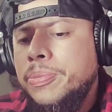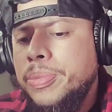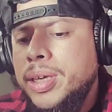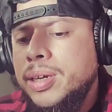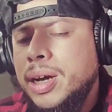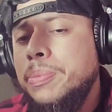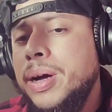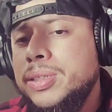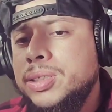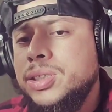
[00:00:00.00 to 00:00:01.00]
I'm
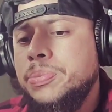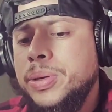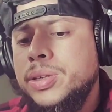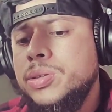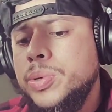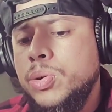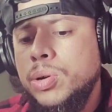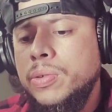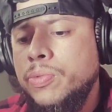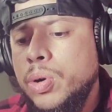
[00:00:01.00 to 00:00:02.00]
about to jump into
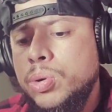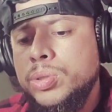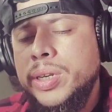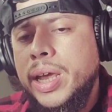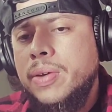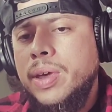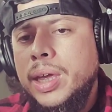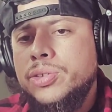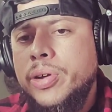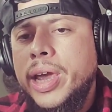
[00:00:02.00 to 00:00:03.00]
recording vocals, and I have
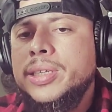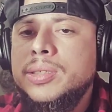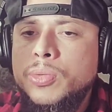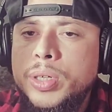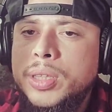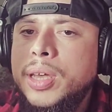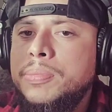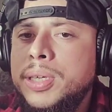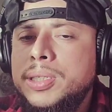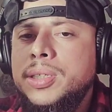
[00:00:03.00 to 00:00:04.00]
8 tracks with the
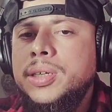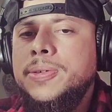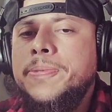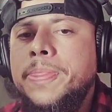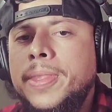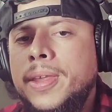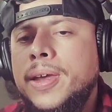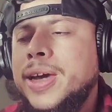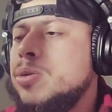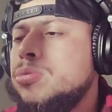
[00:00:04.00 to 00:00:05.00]
MPC.
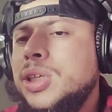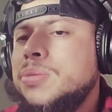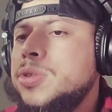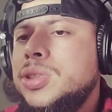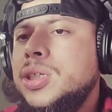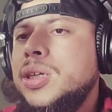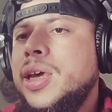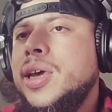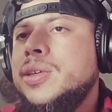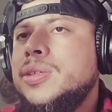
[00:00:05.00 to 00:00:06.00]
I don't think Maschine
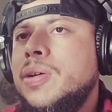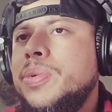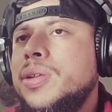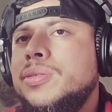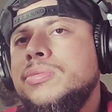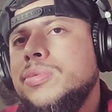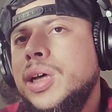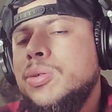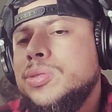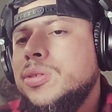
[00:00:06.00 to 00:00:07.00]
has. I
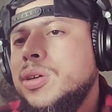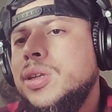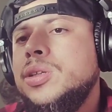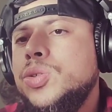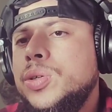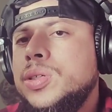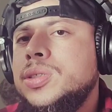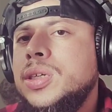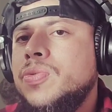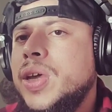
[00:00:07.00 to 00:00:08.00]
was looking into it to
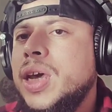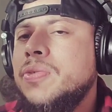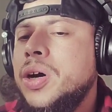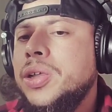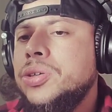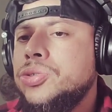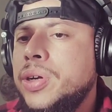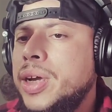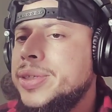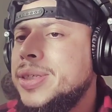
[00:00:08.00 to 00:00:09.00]
see if they have audio
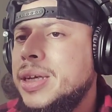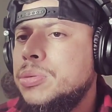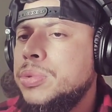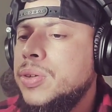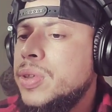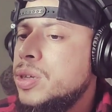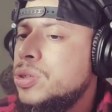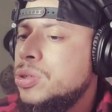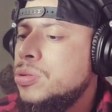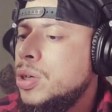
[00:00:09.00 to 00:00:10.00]
tracks, and I don't believe they
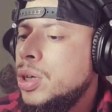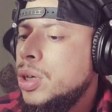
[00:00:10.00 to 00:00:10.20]
do.